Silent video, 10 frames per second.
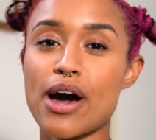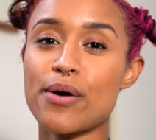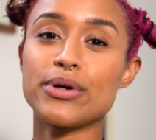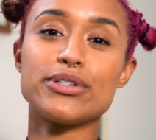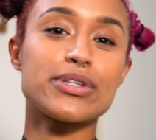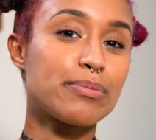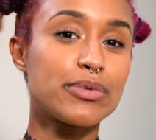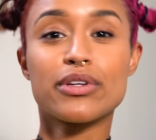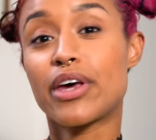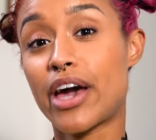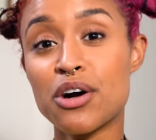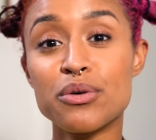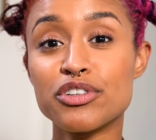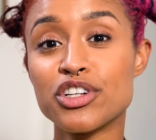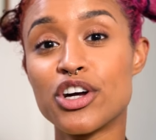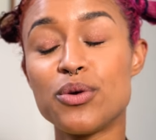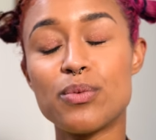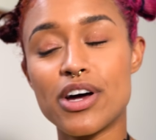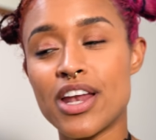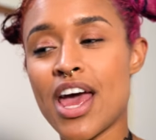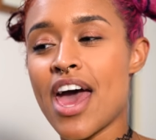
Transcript: hours up to like however long you want.